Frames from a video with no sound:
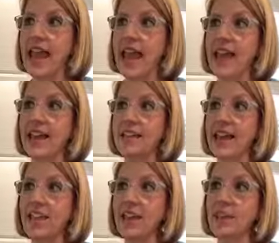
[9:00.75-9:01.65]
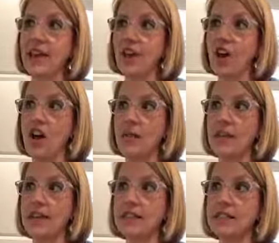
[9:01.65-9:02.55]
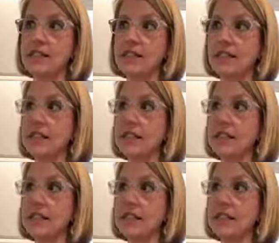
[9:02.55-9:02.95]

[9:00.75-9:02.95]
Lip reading: And I think we have a comment.